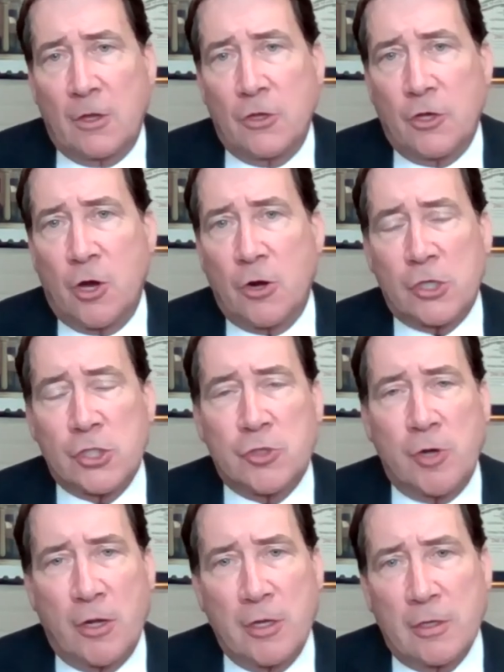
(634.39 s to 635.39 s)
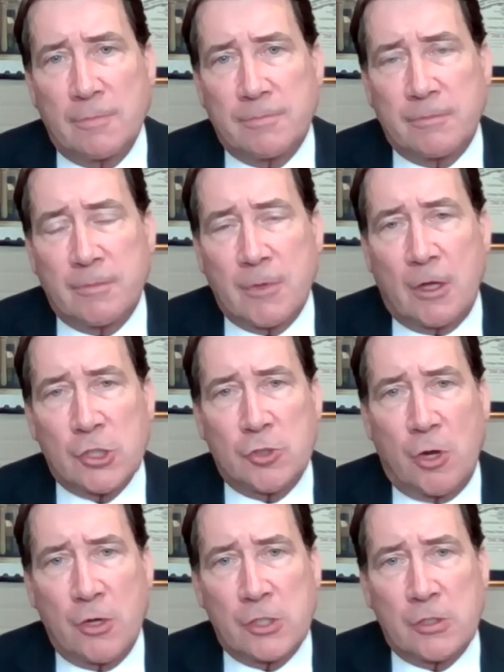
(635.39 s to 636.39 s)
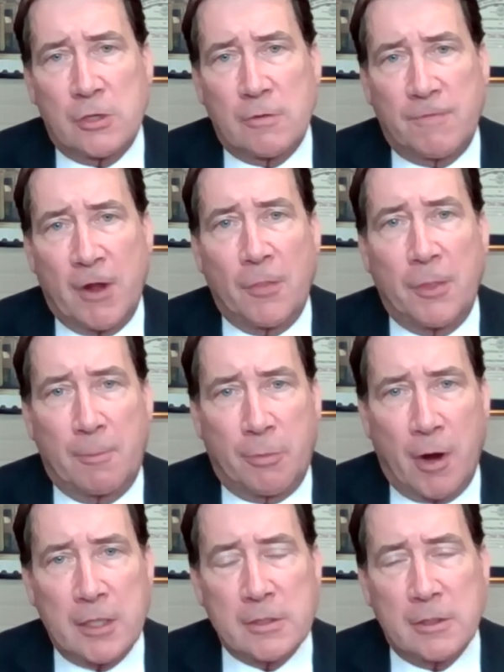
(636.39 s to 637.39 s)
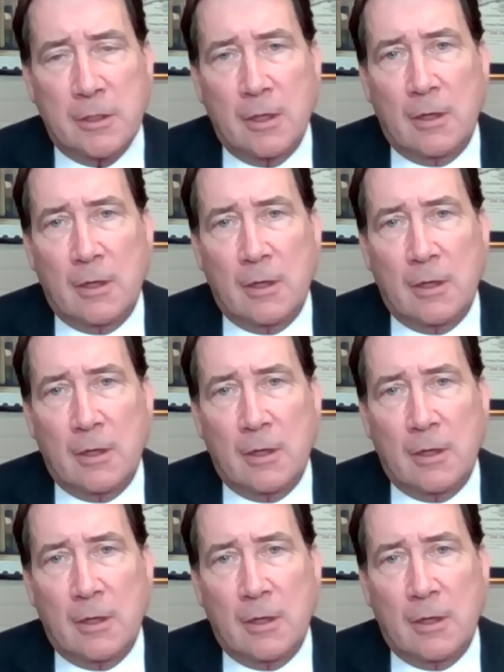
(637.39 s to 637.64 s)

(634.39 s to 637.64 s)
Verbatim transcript: You go to Australia. Australia's felt the brunt